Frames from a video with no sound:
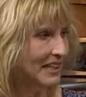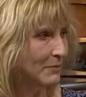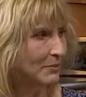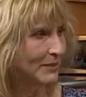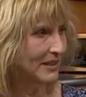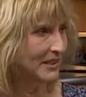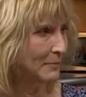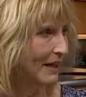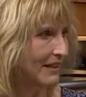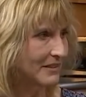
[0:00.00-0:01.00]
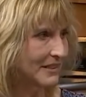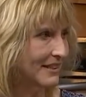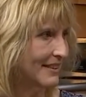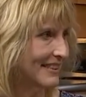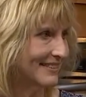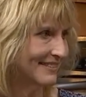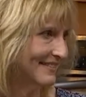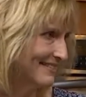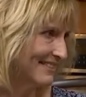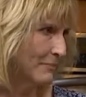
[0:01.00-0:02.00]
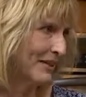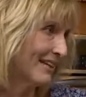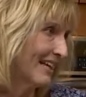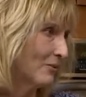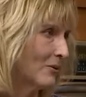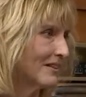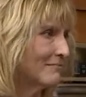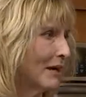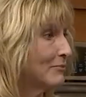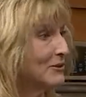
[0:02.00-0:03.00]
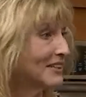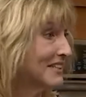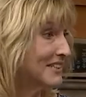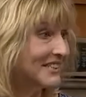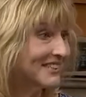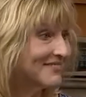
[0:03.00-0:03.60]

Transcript: I keep them in these bottles and then okay. depending on what my mood is.